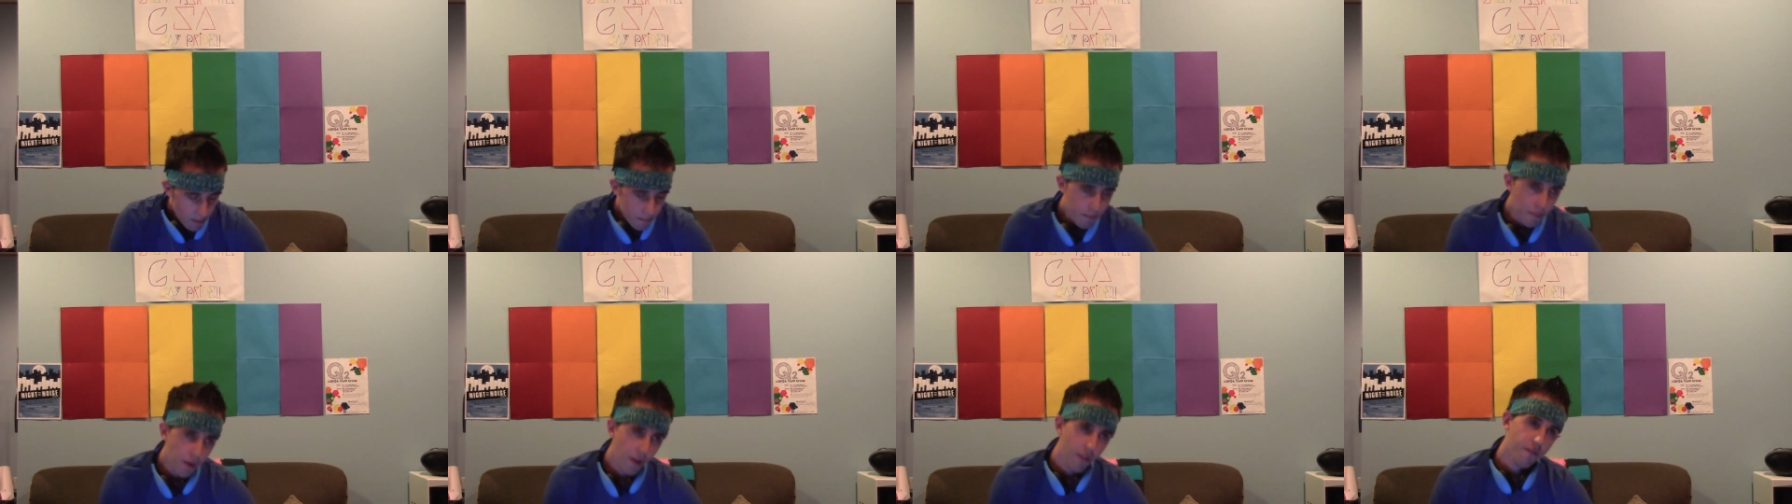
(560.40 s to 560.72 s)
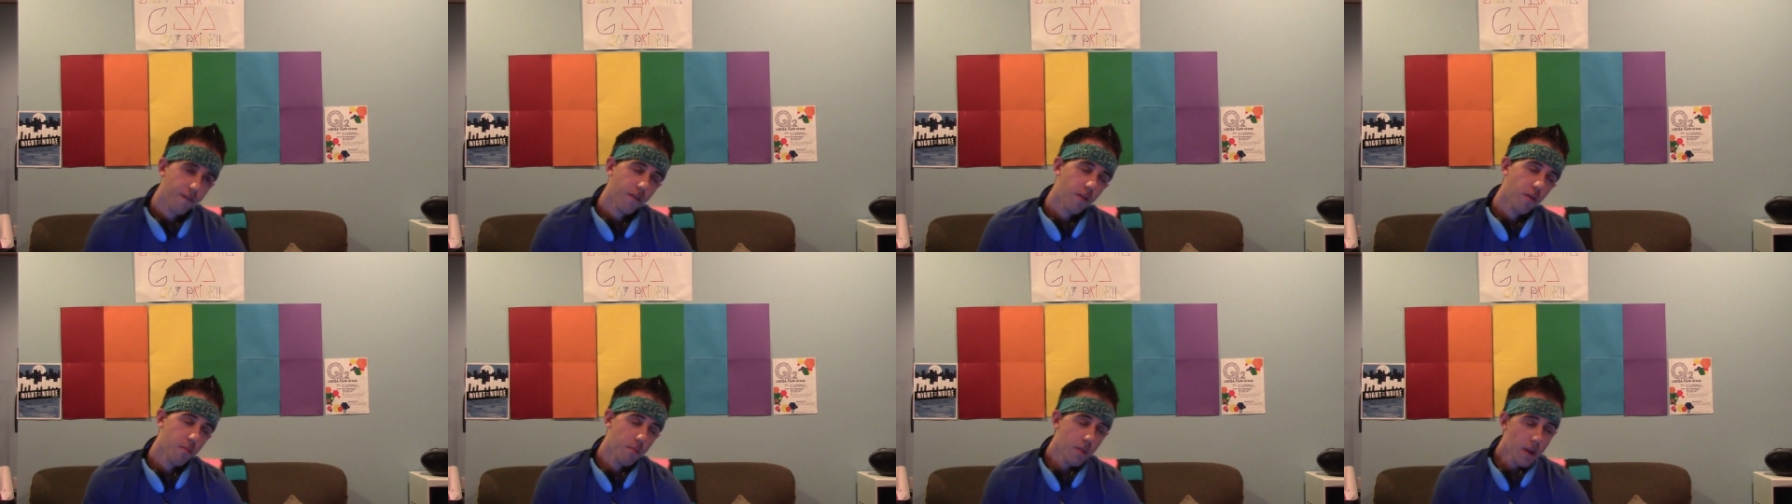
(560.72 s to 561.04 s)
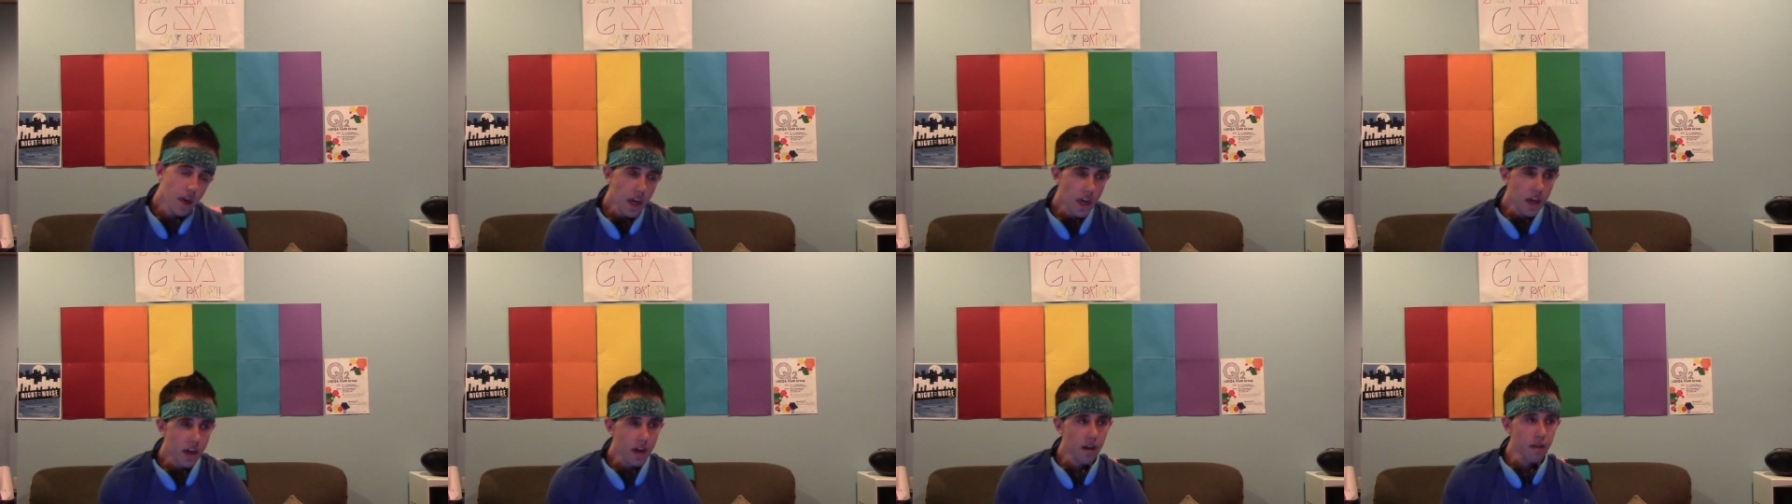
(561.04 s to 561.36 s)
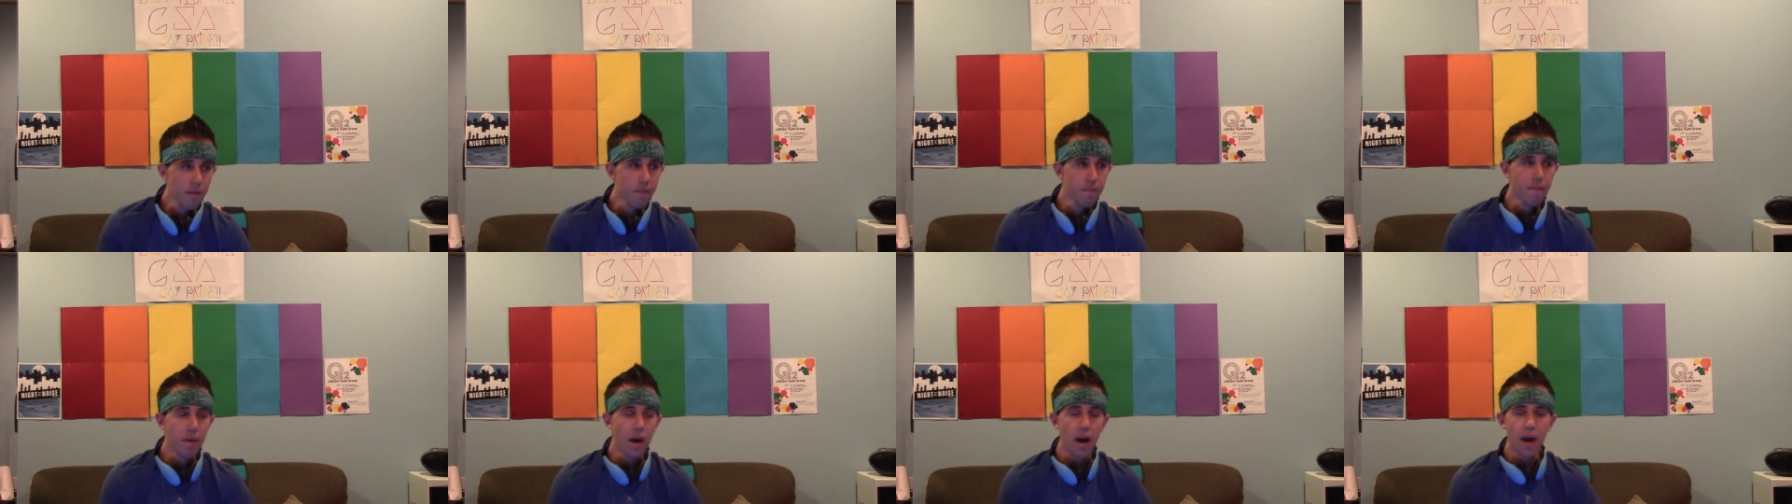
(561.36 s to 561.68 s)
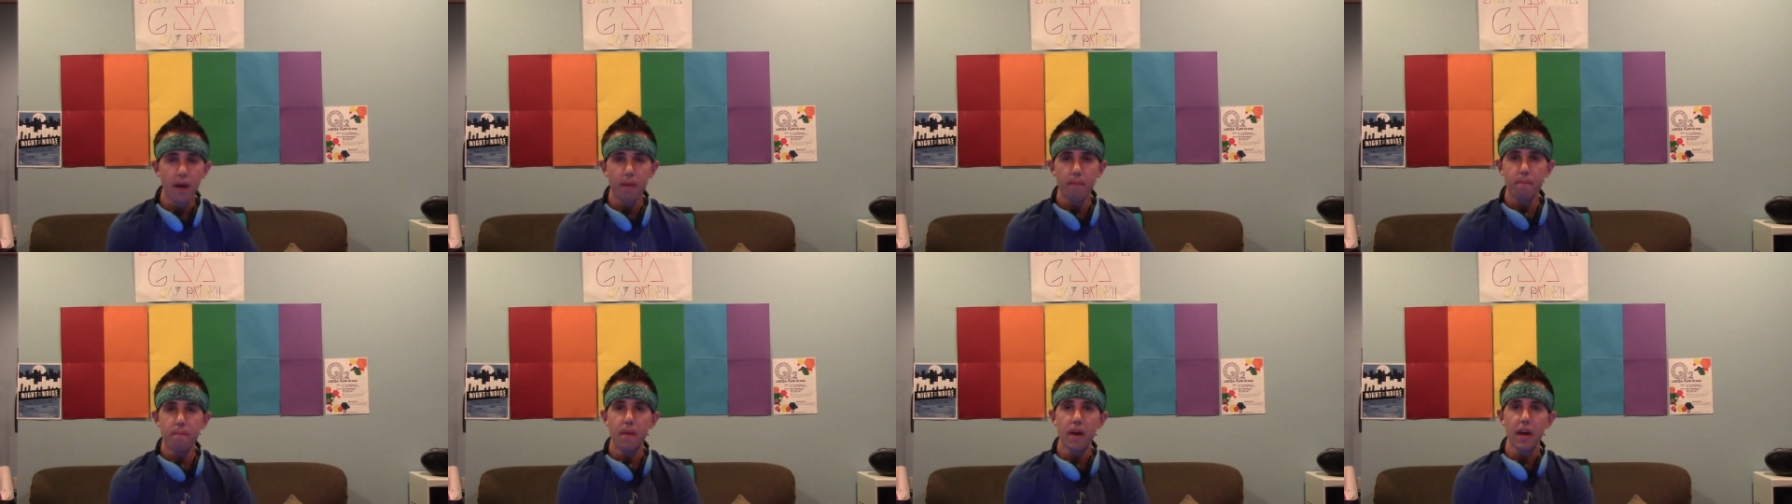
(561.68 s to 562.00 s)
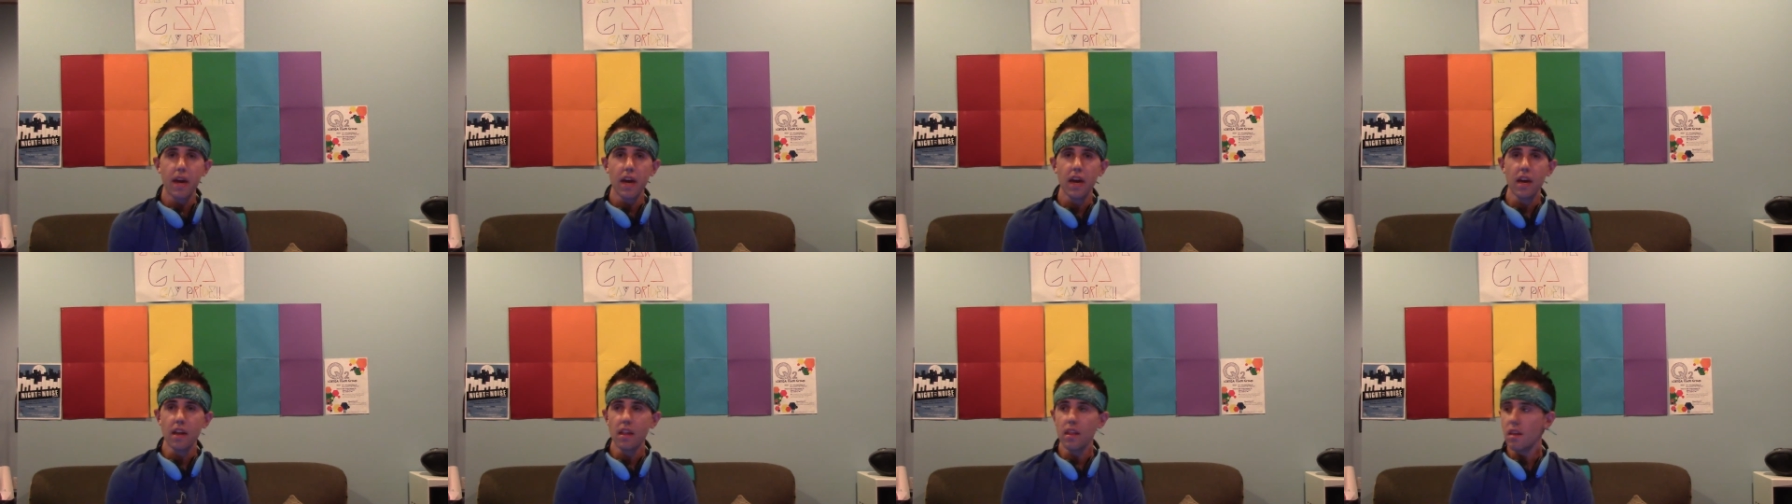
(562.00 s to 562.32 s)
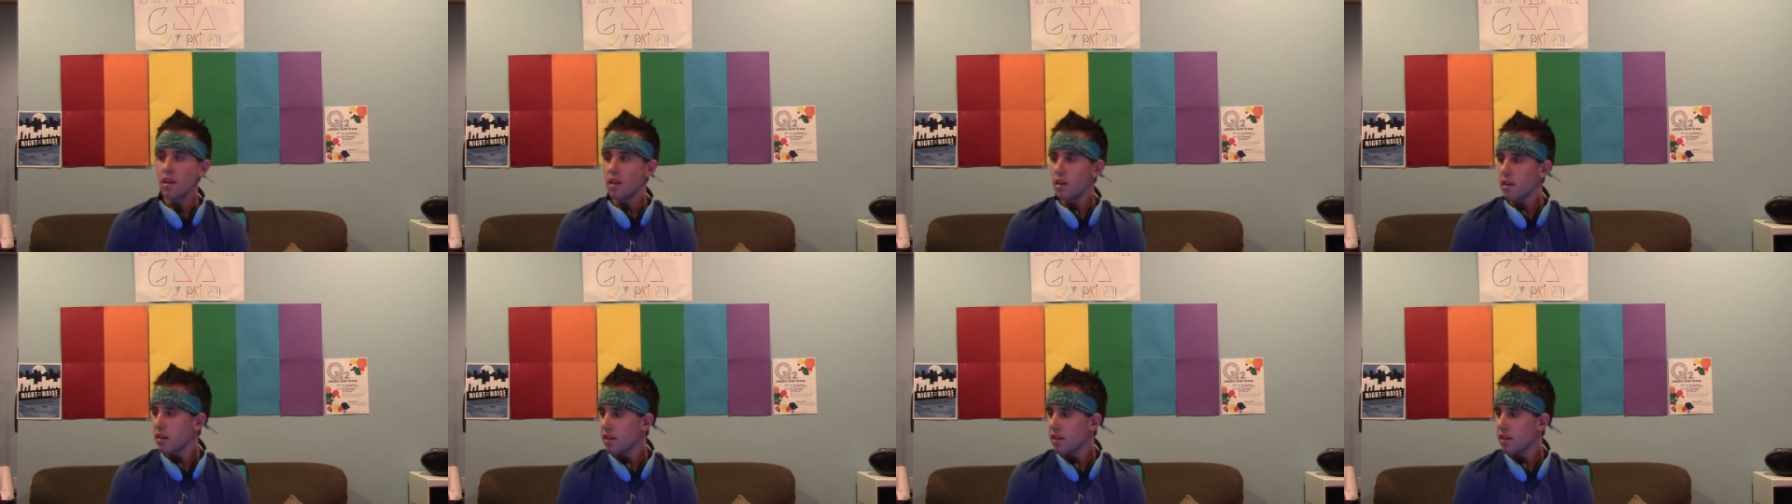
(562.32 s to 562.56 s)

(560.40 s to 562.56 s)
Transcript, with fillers: But for me, my main